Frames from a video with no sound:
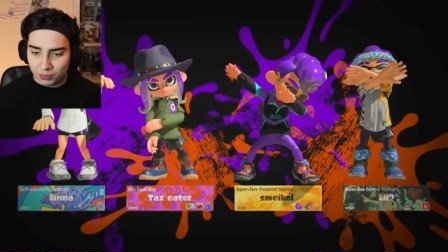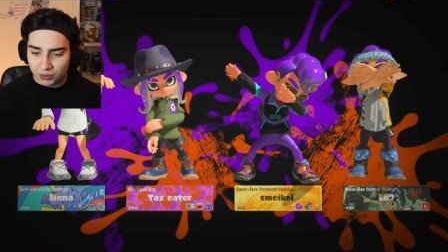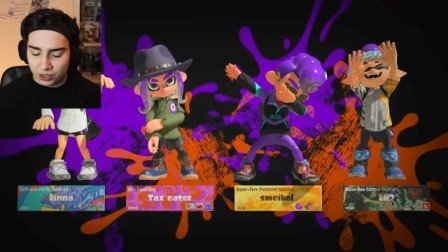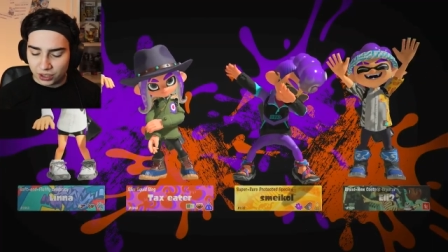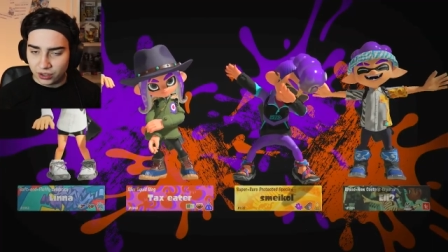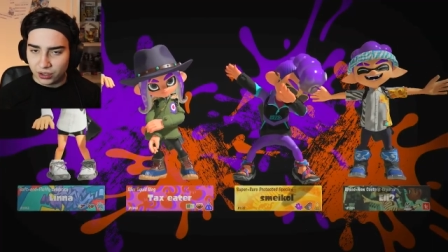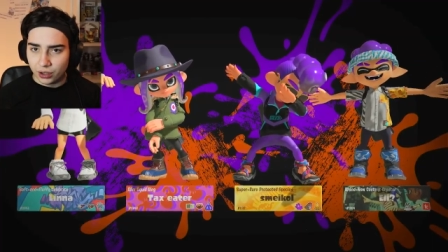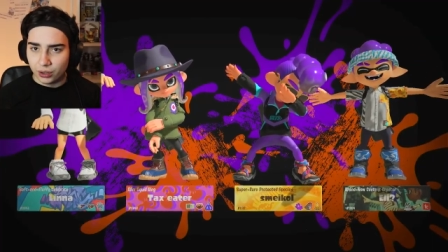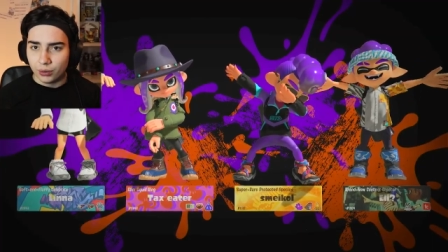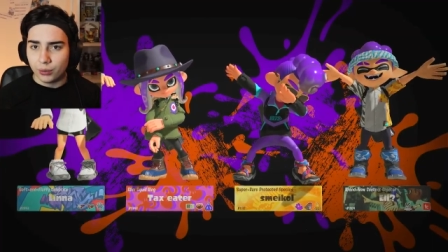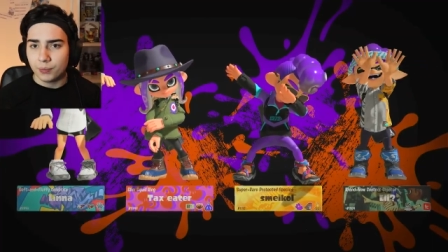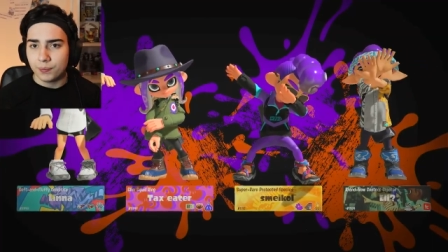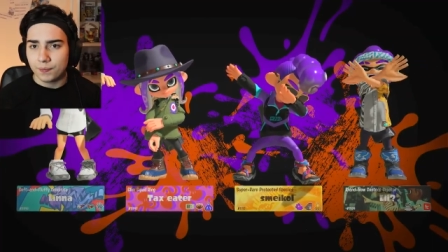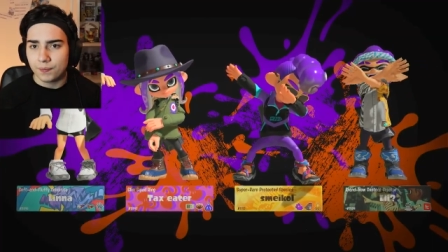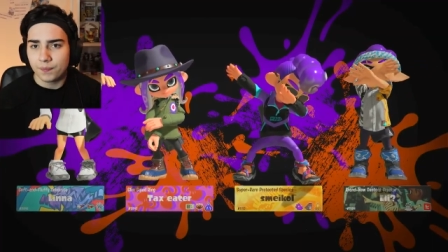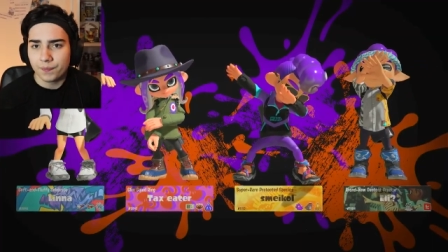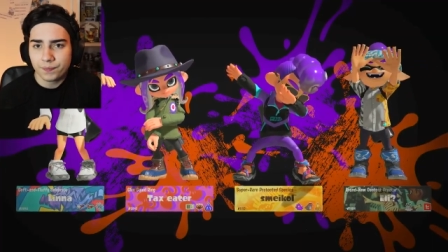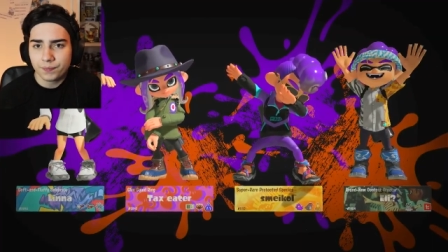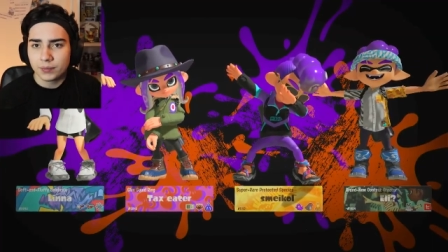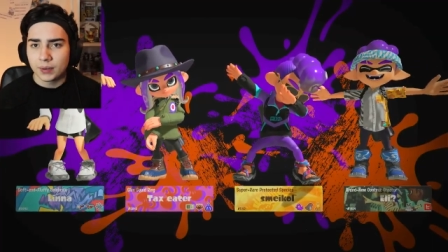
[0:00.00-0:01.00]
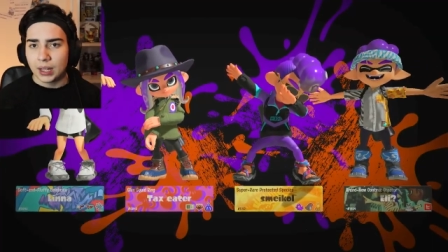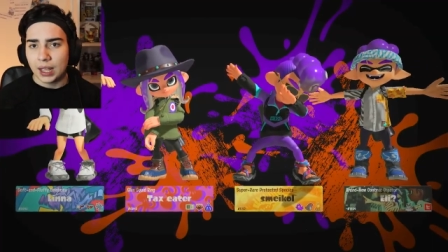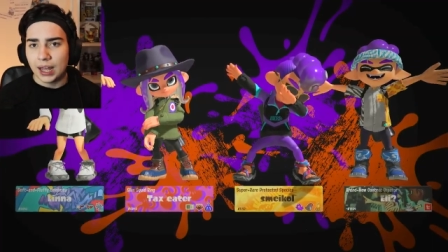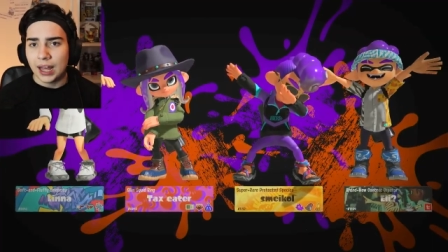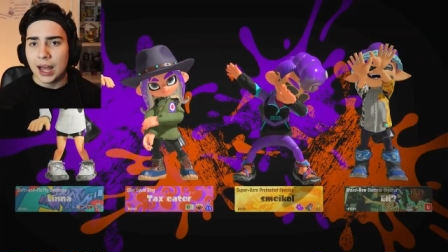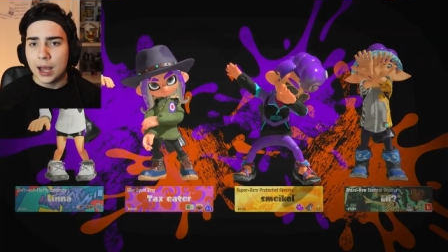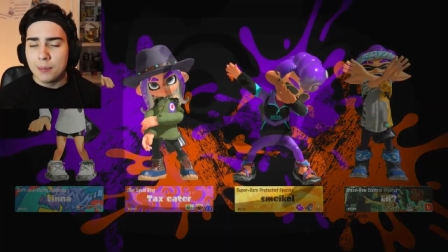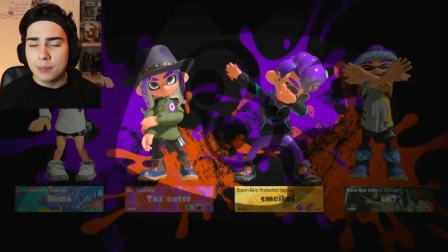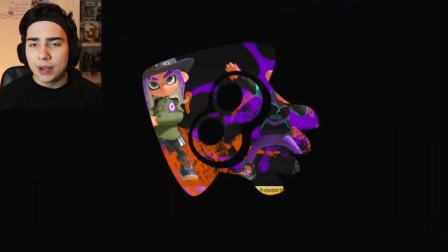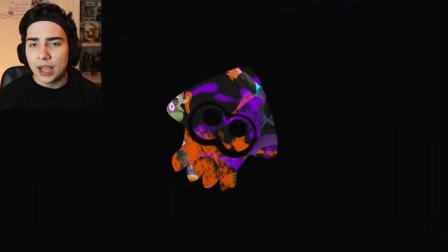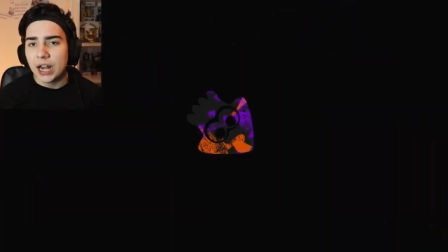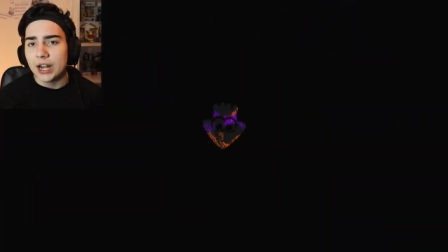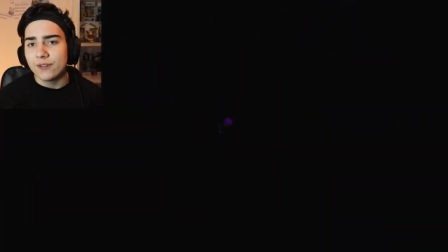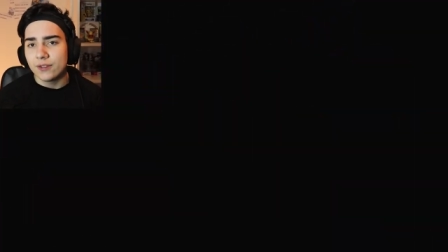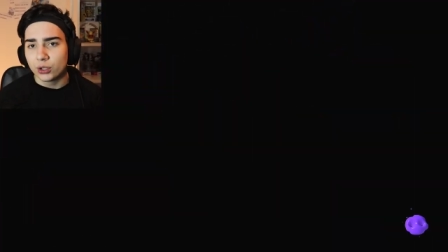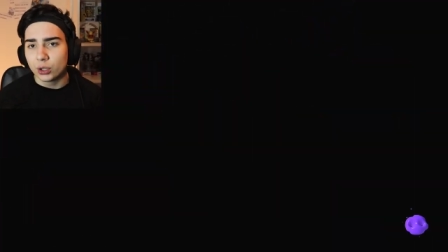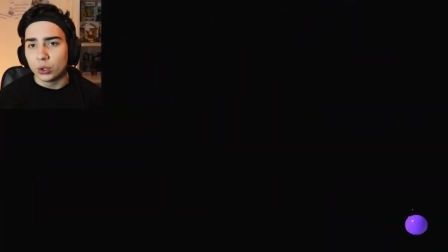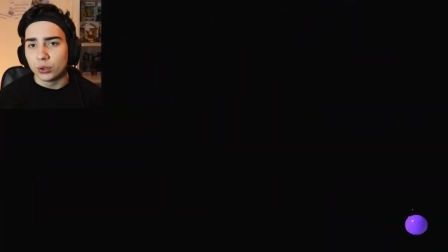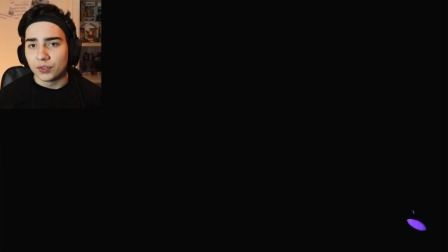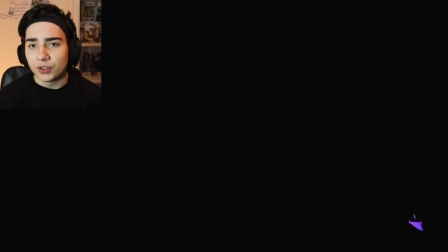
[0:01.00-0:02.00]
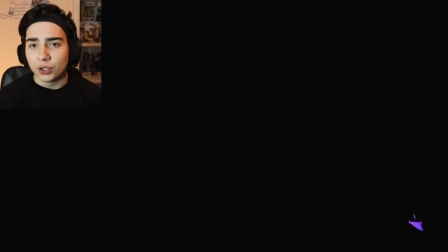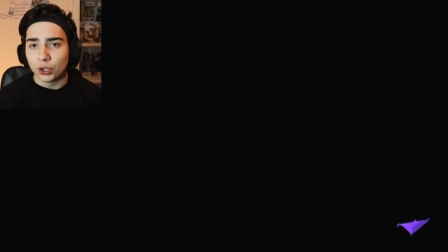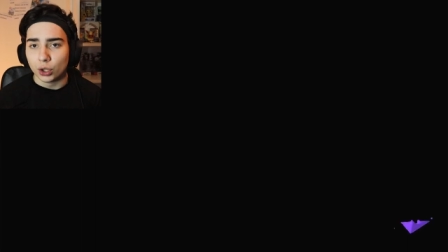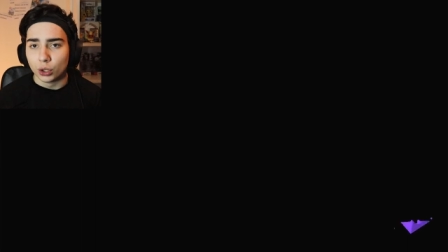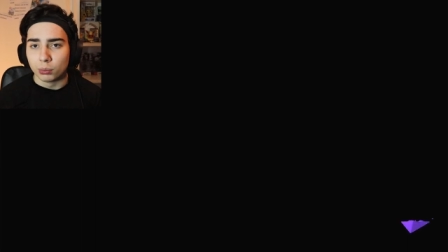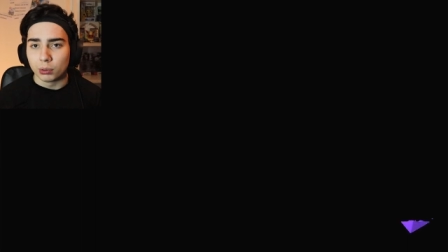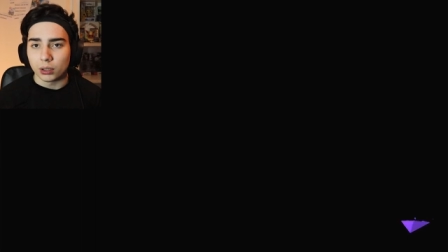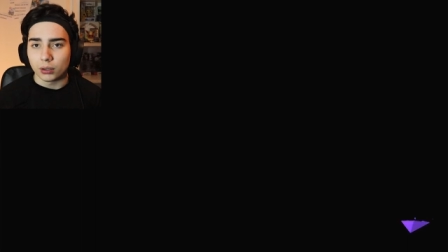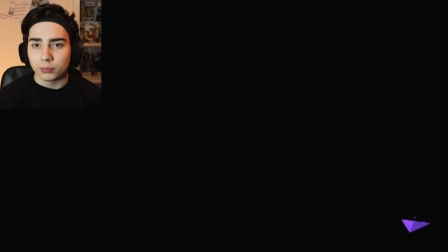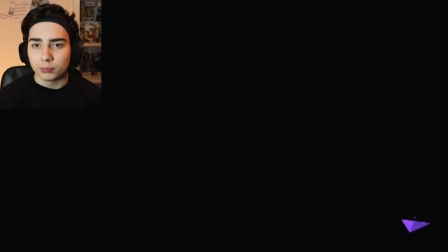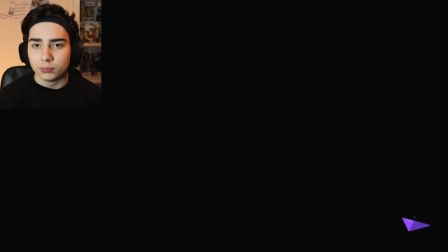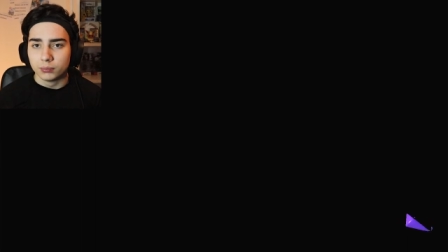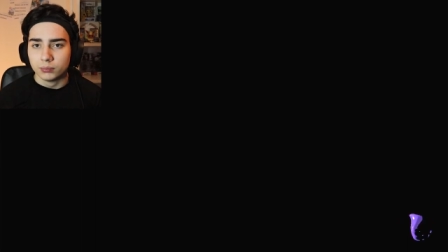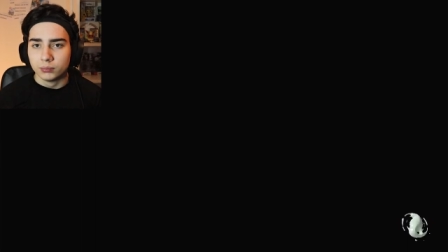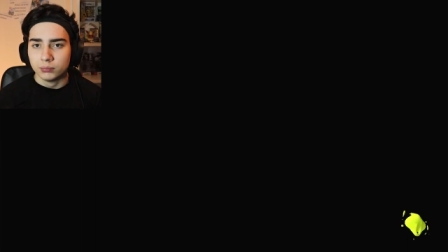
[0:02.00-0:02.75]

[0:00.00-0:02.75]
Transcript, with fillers: but you know, I'm kind of a goofy goober.